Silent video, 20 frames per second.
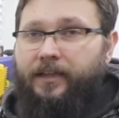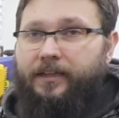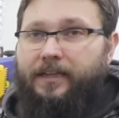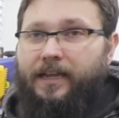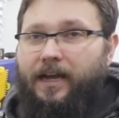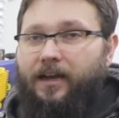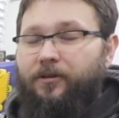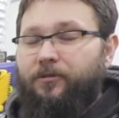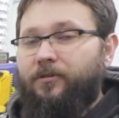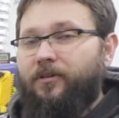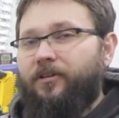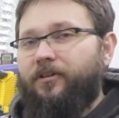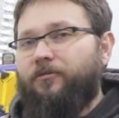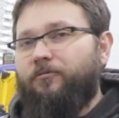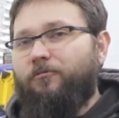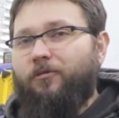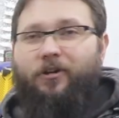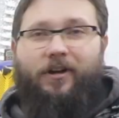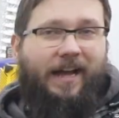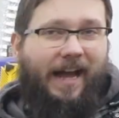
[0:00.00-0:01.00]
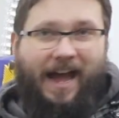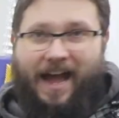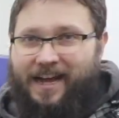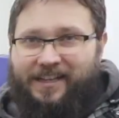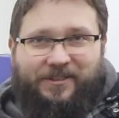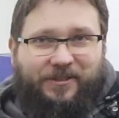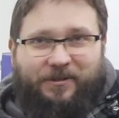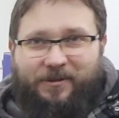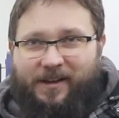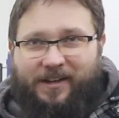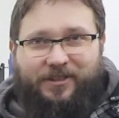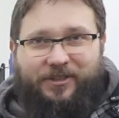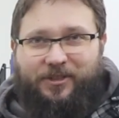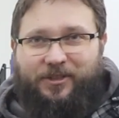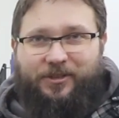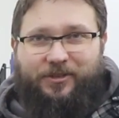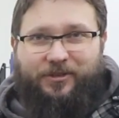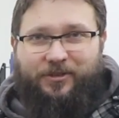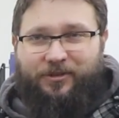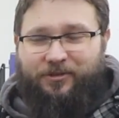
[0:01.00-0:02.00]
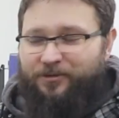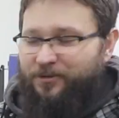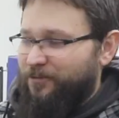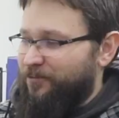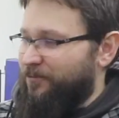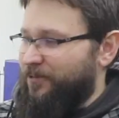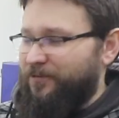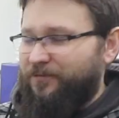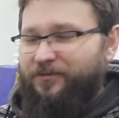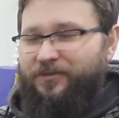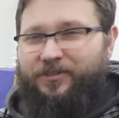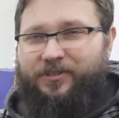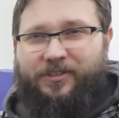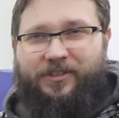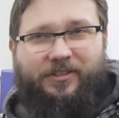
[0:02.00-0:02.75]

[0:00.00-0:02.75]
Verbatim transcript: Now, what can you actually do with